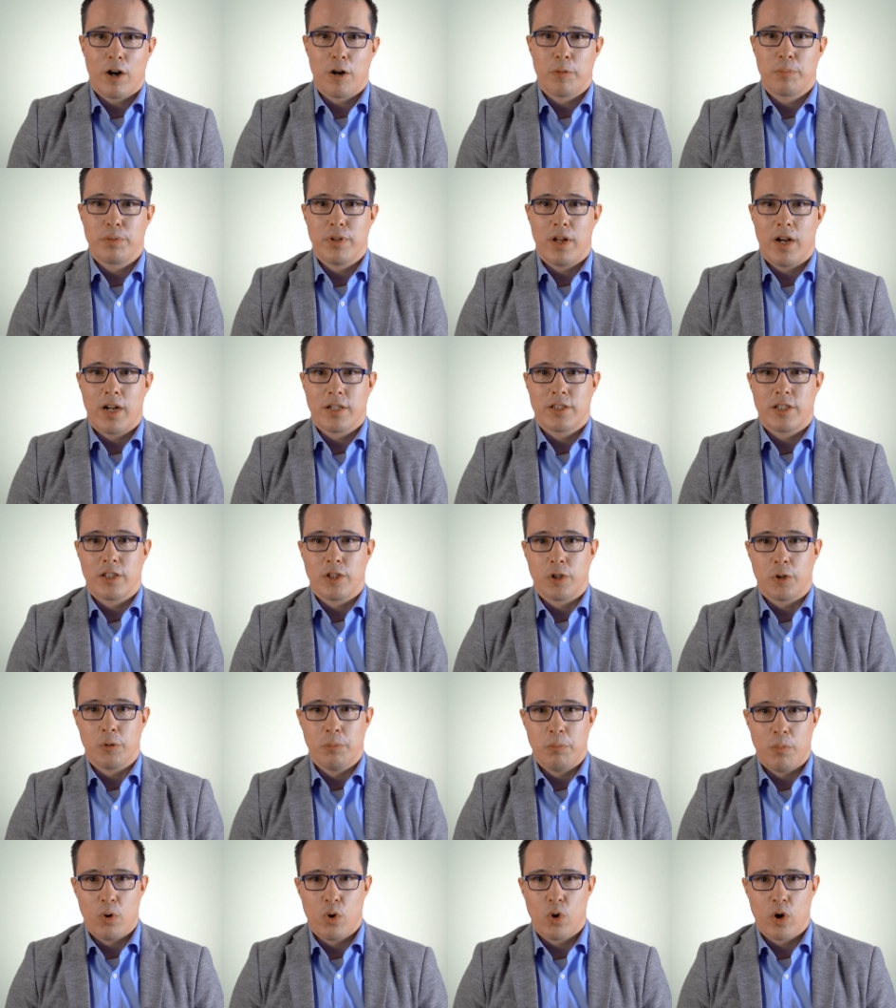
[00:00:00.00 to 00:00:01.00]
our blog to
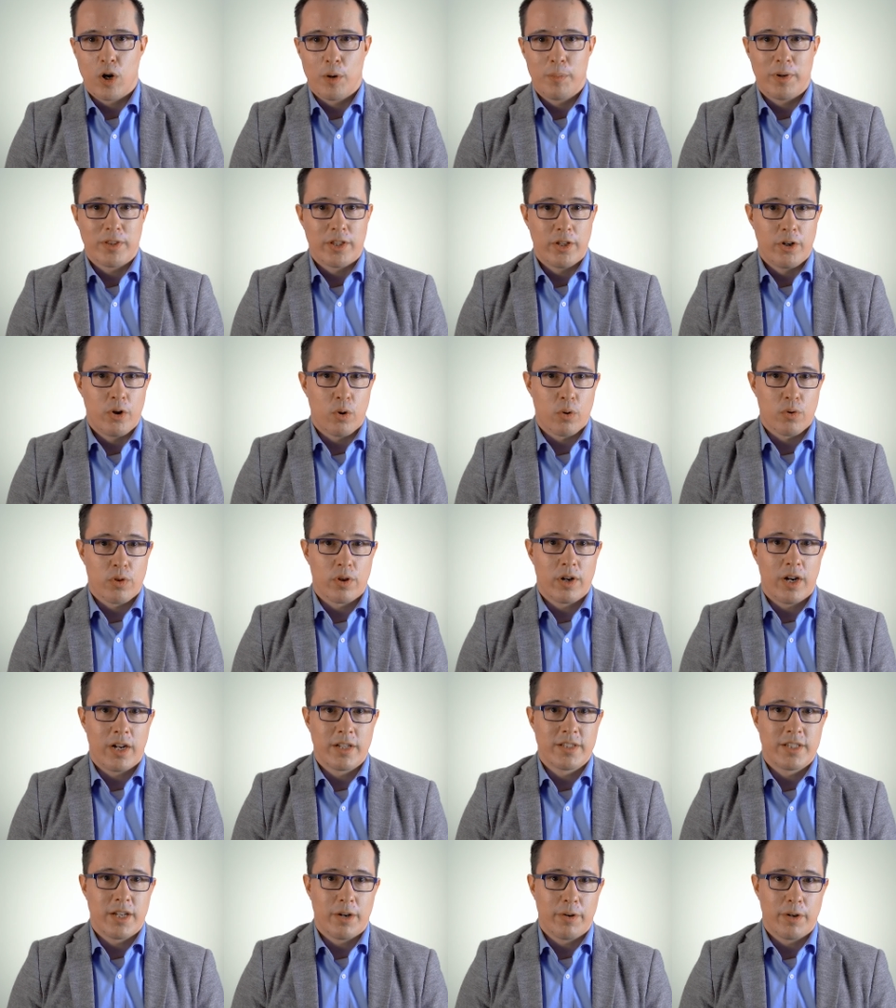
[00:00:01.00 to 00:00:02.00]
learn more about the Northern
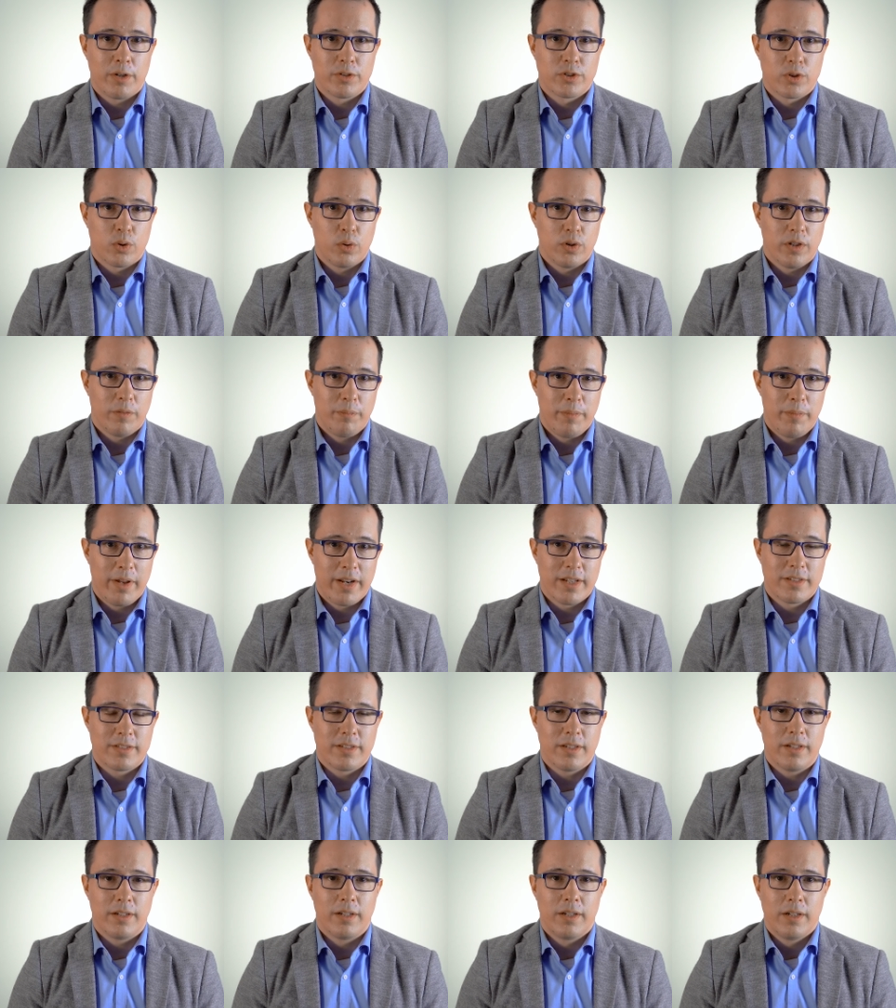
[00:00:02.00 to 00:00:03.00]
Ontario School of
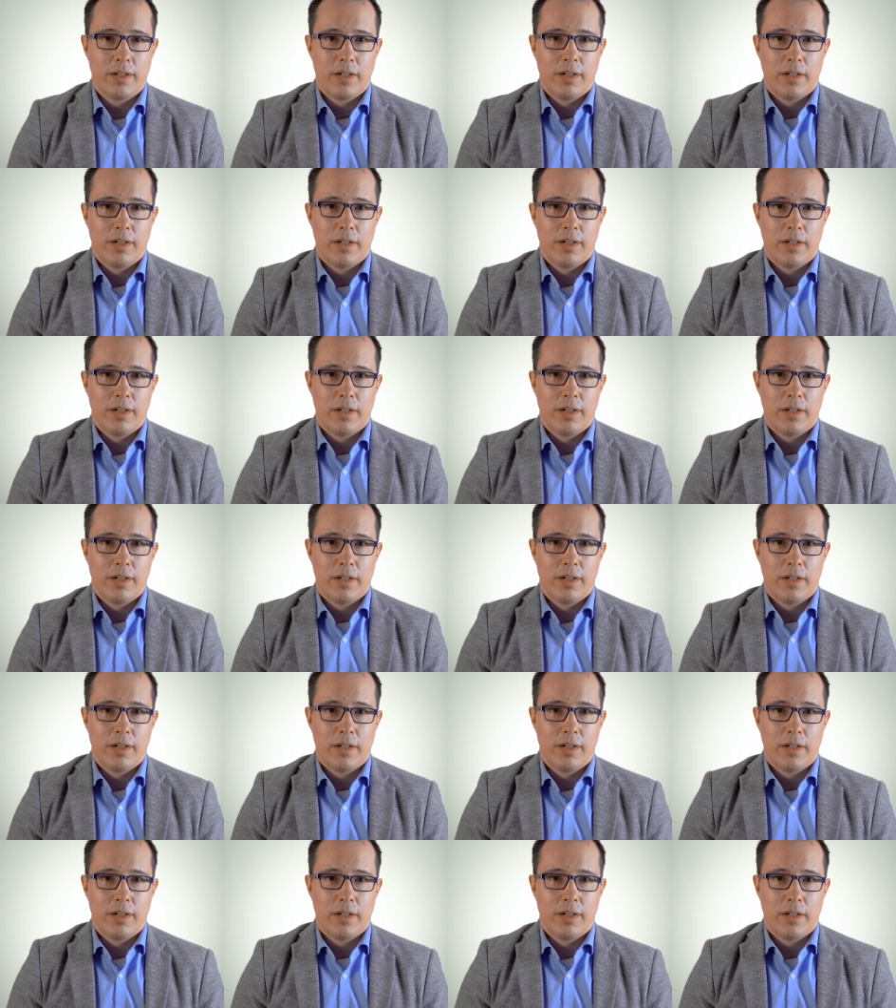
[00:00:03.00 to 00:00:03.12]
Medicine.